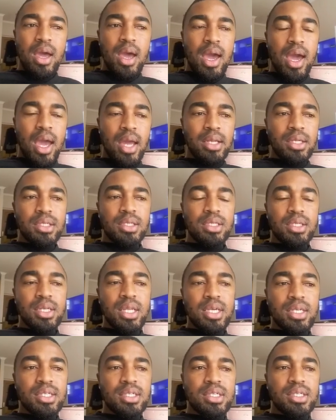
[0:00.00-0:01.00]
And
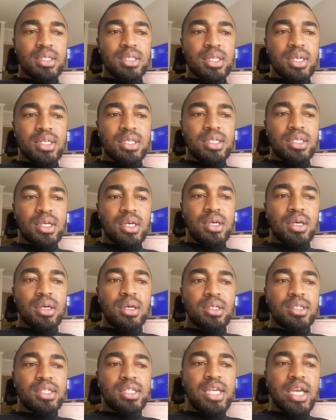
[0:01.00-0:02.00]
there's
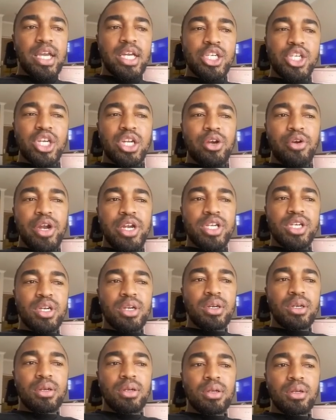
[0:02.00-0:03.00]
a second
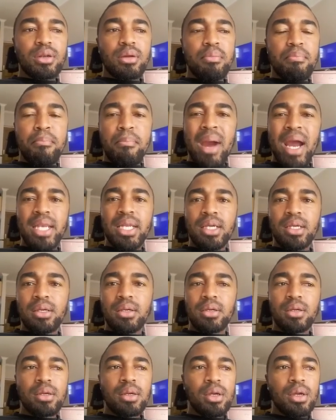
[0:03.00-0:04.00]
generation
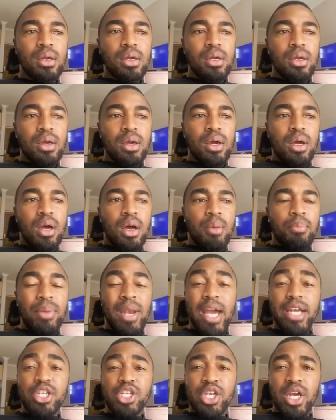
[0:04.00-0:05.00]
money
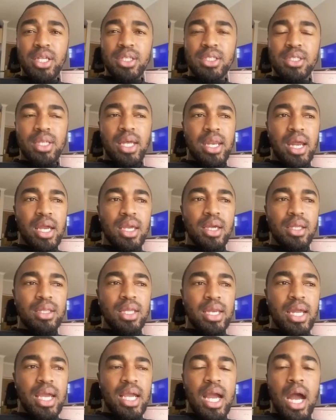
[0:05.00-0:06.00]
black gent that
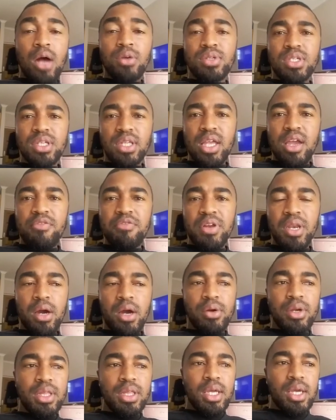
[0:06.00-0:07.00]
I counsel every
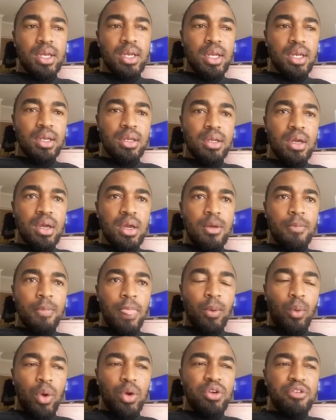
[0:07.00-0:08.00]
now and then. And
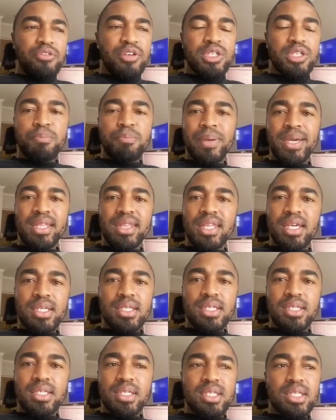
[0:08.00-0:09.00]
one of his big
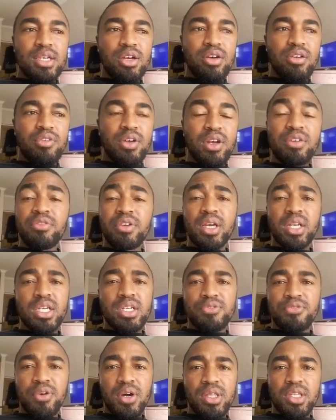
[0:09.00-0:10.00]
things is this thing of living in
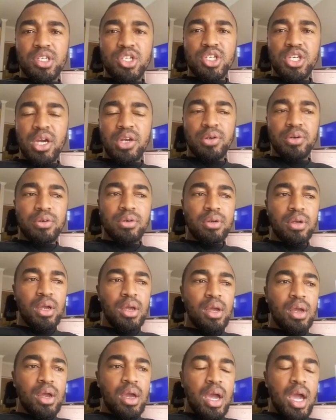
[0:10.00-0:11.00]
his father's shadow
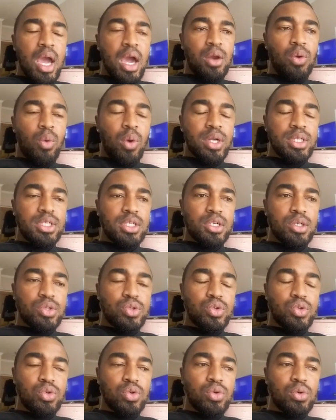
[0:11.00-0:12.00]
and wanting
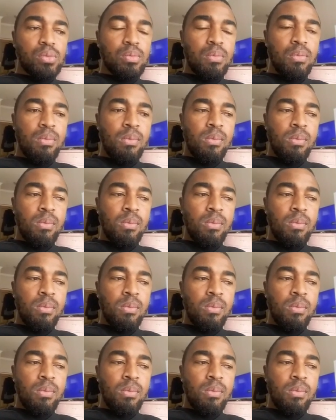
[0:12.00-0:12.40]
to